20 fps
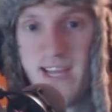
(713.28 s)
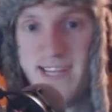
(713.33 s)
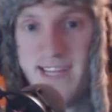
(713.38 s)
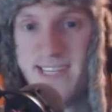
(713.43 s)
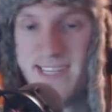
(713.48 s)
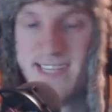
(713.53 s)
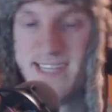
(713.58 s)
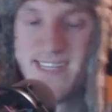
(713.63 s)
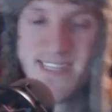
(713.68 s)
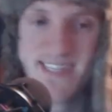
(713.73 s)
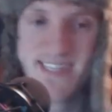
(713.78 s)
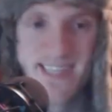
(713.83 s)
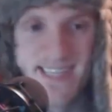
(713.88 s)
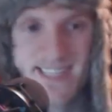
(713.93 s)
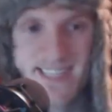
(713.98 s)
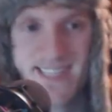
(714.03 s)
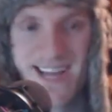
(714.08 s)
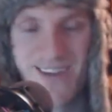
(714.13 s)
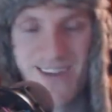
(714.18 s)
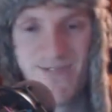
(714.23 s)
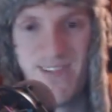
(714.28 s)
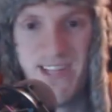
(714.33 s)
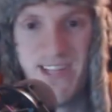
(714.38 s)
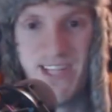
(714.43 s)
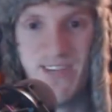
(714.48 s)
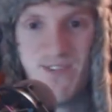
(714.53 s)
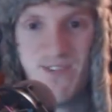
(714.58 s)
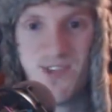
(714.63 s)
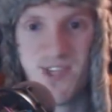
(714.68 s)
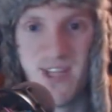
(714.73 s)
he's not really
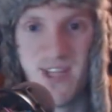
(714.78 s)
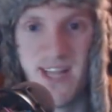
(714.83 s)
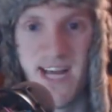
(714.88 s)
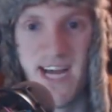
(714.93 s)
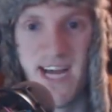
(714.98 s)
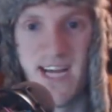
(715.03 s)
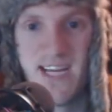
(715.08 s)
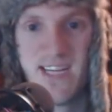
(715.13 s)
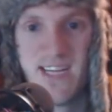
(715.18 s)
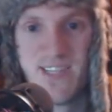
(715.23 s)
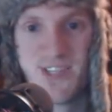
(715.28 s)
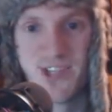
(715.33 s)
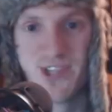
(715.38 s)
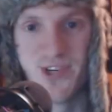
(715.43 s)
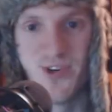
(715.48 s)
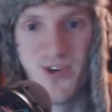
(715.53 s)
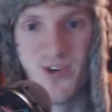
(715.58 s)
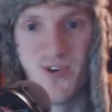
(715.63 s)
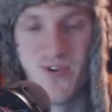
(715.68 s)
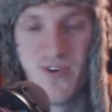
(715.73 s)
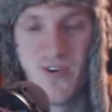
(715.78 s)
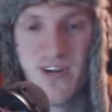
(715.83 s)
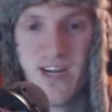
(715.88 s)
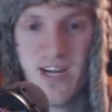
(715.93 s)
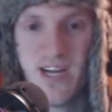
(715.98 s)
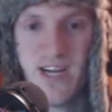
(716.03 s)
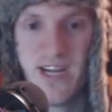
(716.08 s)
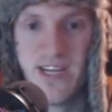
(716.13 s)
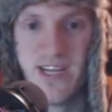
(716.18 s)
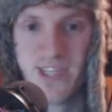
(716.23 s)
used to that. So
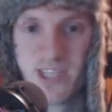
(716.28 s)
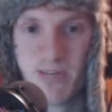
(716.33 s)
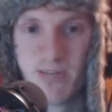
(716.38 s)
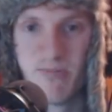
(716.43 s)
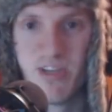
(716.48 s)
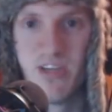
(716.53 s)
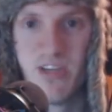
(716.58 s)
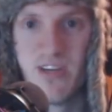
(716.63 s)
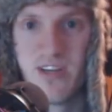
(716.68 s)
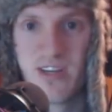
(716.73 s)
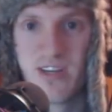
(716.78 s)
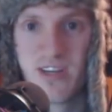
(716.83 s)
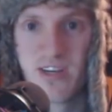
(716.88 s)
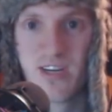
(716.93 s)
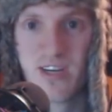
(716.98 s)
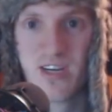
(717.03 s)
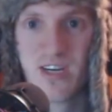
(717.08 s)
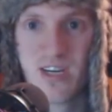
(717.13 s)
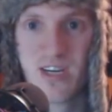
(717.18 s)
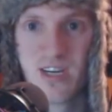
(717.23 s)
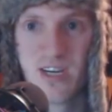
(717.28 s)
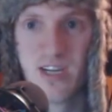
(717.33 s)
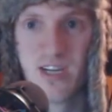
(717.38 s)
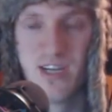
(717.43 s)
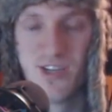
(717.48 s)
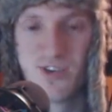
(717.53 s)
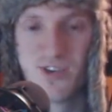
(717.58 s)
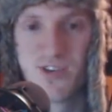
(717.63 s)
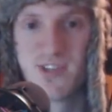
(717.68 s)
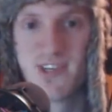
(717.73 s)
it's going to be
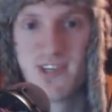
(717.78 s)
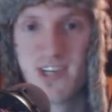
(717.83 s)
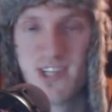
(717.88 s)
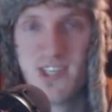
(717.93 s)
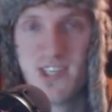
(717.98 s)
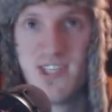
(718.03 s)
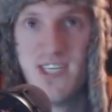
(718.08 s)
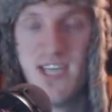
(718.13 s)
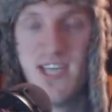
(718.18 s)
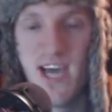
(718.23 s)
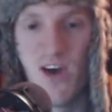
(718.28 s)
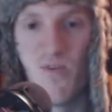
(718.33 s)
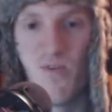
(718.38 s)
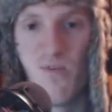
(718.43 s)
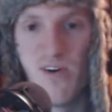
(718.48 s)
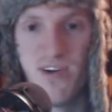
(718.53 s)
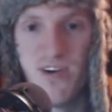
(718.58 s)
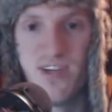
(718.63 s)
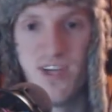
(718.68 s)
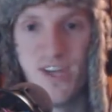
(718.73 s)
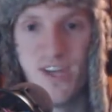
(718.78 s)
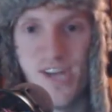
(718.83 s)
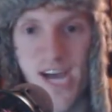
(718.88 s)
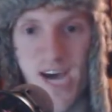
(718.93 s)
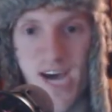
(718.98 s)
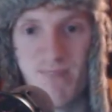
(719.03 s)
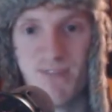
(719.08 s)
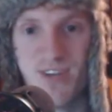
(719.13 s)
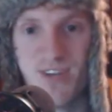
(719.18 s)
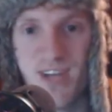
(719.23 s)
interesting to see how well he
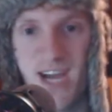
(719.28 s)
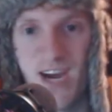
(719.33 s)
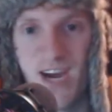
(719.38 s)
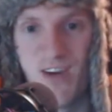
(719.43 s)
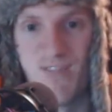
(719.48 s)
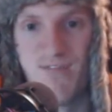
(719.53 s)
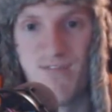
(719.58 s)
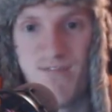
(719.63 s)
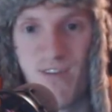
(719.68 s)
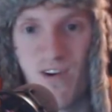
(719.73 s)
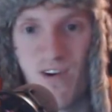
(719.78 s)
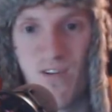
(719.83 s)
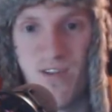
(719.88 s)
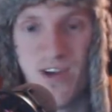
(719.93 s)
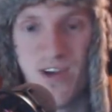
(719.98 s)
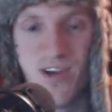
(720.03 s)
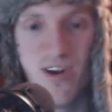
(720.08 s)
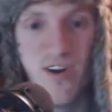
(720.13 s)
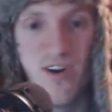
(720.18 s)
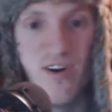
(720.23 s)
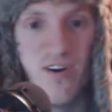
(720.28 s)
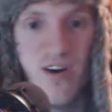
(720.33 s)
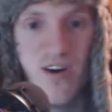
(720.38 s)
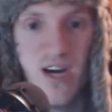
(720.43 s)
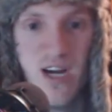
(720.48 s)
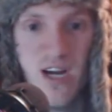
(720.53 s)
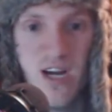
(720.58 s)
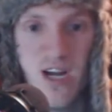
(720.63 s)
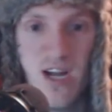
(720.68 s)
adapts and how far they go.